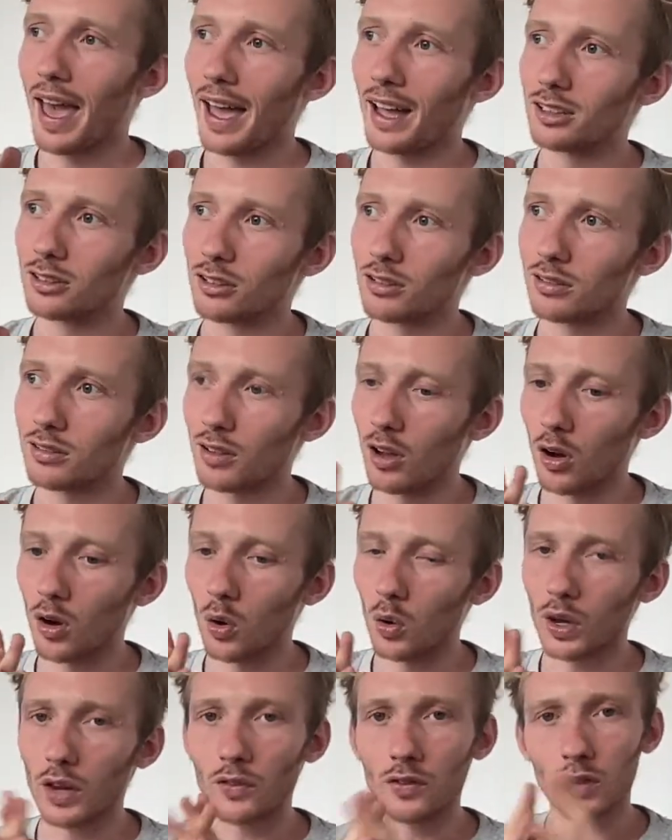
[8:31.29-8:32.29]
And
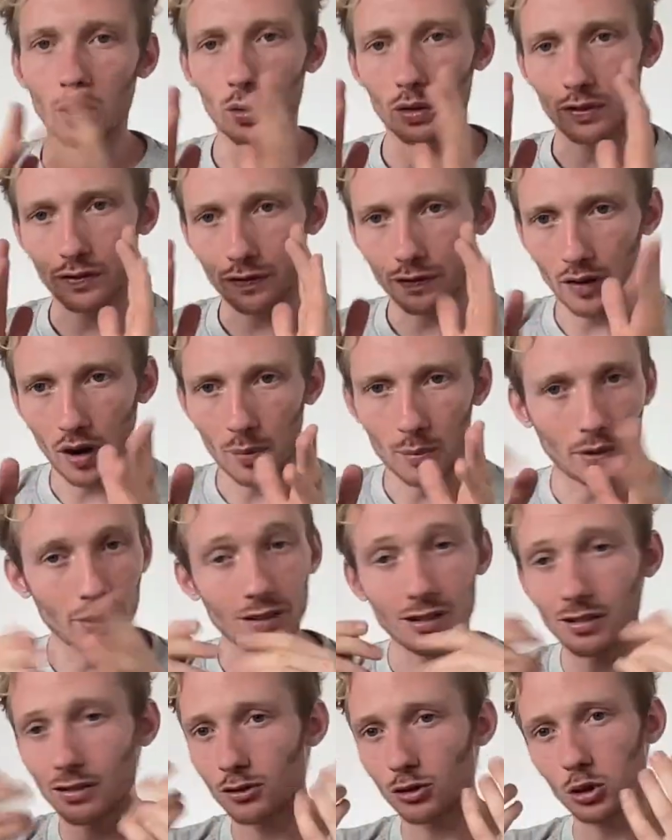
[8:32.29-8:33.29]
so even though it's and
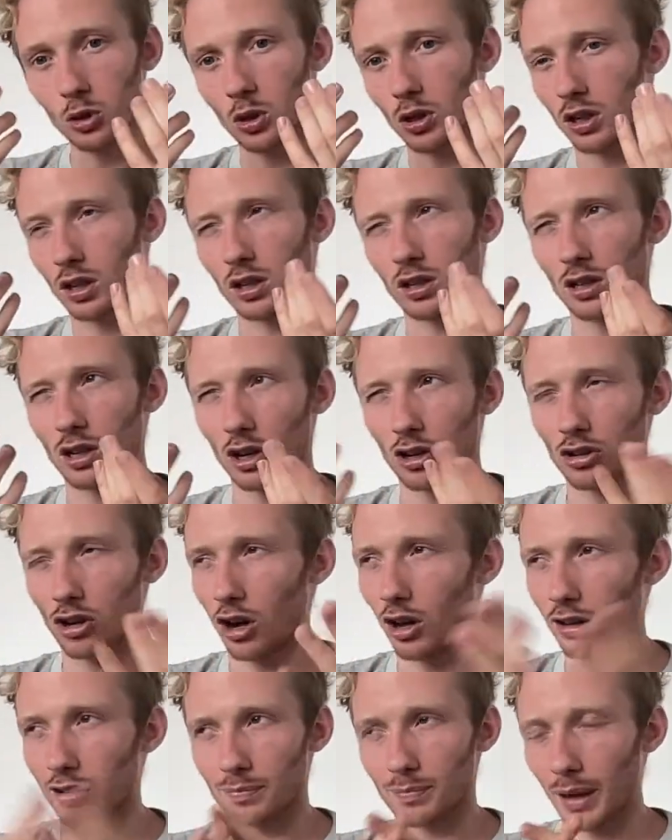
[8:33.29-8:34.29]
this is true
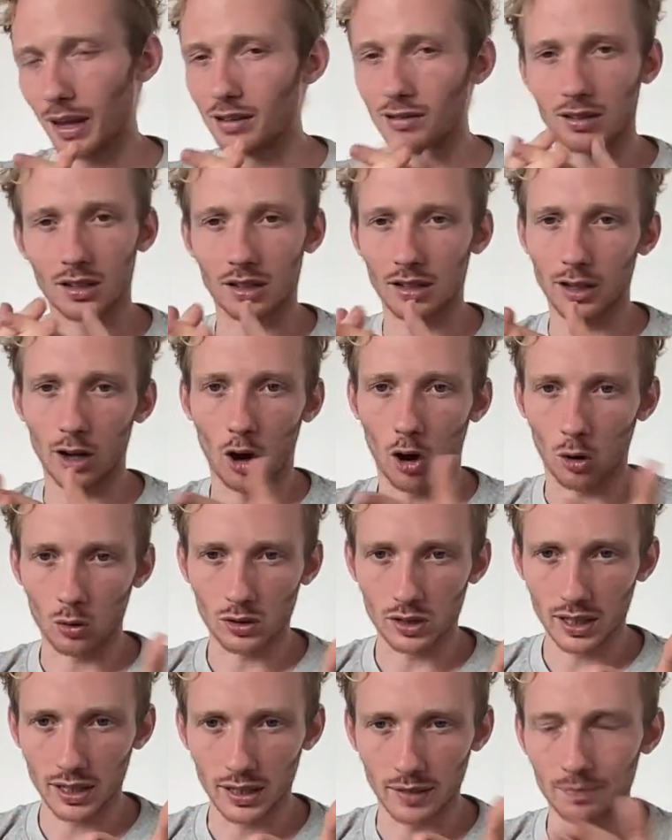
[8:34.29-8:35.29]
across basically all
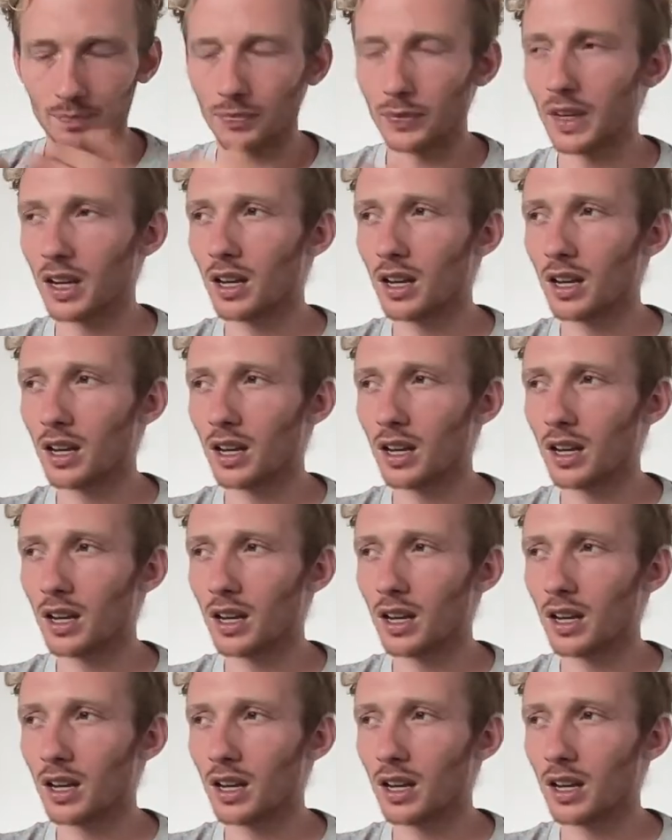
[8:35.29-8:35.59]
tea,